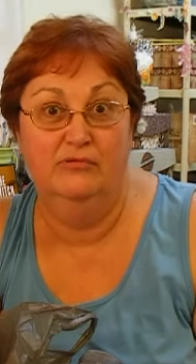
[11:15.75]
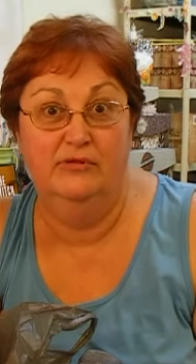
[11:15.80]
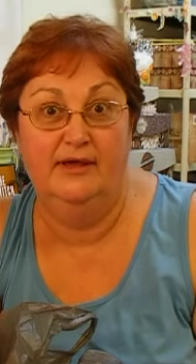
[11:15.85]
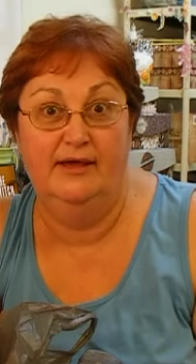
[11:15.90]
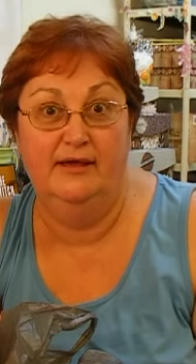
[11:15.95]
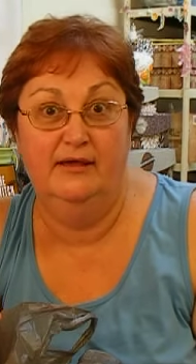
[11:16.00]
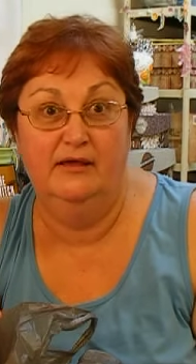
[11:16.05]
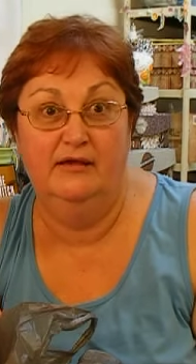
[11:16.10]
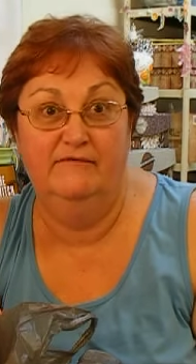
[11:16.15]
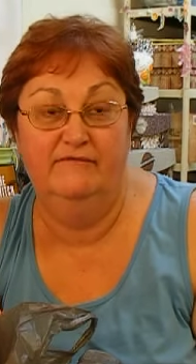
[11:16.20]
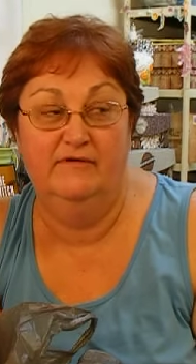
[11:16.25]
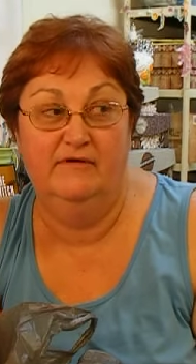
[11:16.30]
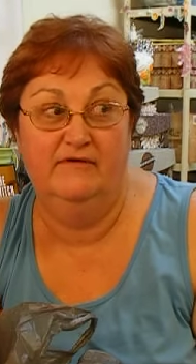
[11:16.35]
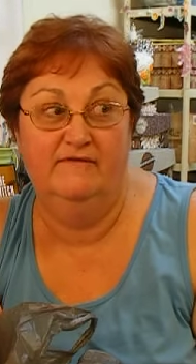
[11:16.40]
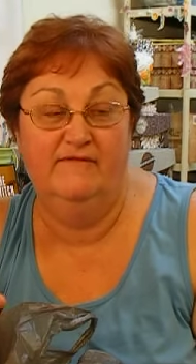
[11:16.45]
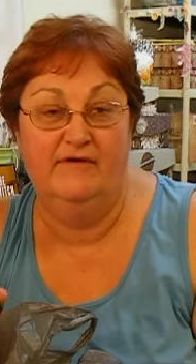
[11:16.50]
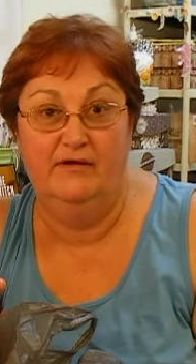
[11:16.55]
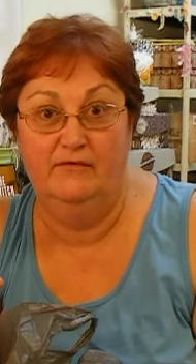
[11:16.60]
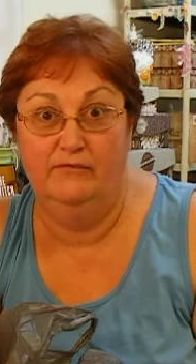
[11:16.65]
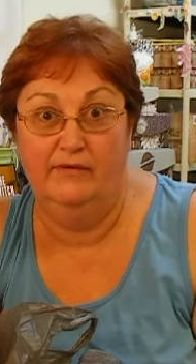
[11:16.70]
like if you
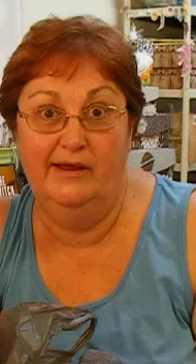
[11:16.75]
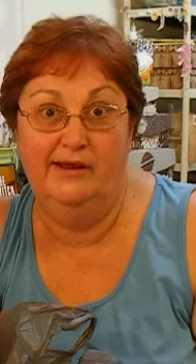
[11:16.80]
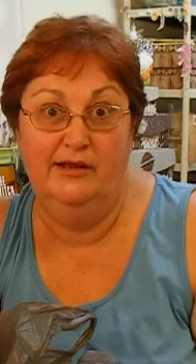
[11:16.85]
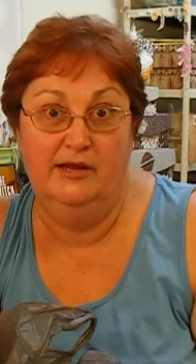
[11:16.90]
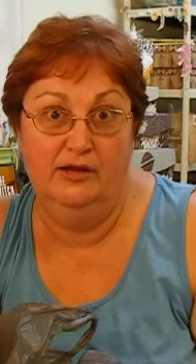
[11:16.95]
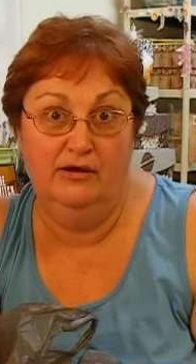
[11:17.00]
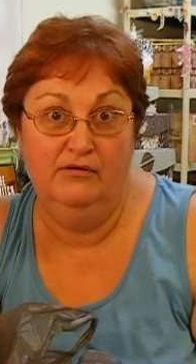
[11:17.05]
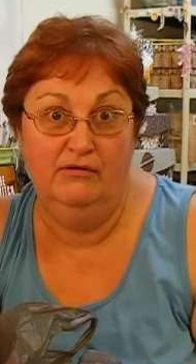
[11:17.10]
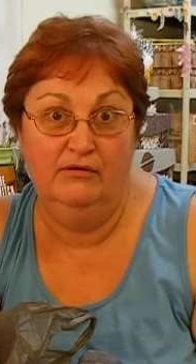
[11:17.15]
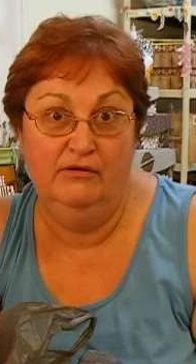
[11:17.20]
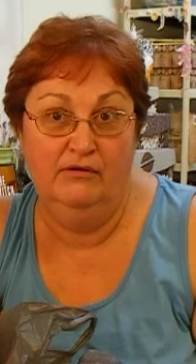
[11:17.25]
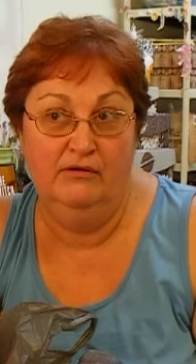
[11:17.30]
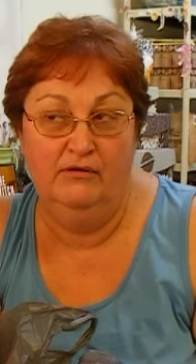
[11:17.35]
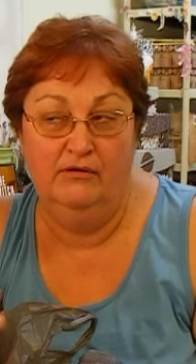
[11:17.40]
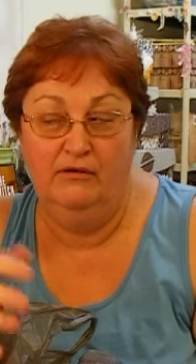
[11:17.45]
could find reindeer